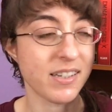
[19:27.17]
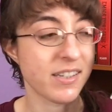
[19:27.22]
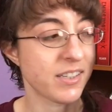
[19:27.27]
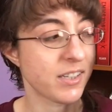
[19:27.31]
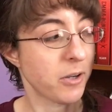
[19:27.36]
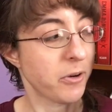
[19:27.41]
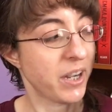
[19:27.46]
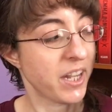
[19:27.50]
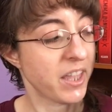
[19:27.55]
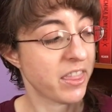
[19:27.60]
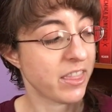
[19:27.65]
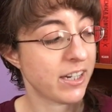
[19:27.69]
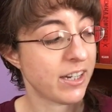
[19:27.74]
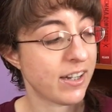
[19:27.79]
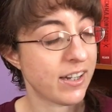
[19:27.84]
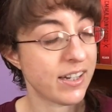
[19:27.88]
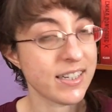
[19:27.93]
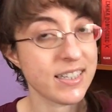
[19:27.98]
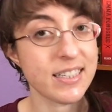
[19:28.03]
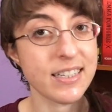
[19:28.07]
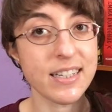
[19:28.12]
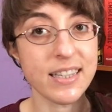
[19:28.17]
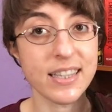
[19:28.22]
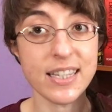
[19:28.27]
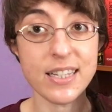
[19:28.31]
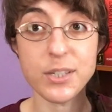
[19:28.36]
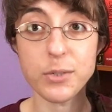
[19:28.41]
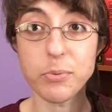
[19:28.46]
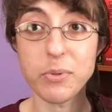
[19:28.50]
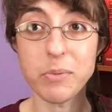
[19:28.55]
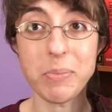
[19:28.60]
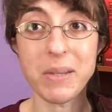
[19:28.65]
so I thought
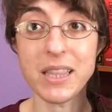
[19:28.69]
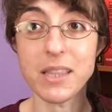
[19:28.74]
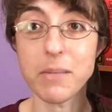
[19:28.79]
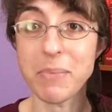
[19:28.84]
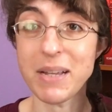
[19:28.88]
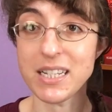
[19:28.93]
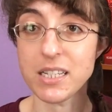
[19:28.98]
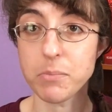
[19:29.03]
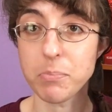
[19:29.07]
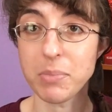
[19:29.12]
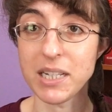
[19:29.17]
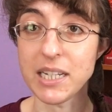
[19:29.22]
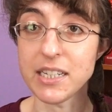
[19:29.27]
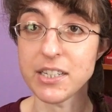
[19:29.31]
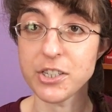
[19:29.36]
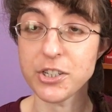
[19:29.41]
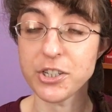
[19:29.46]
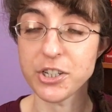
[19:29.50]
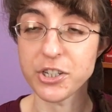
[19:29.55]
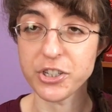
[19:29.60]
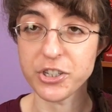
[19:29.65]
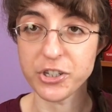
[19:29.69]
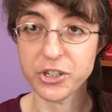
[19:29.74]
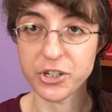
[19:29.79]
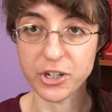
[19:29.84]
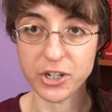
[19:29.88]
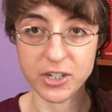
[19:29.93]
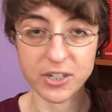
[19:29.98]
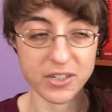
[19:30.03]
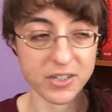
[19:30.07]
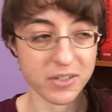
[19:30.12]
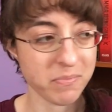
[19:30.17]
this would be the best place to
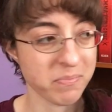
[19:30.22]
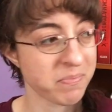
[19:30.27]
start.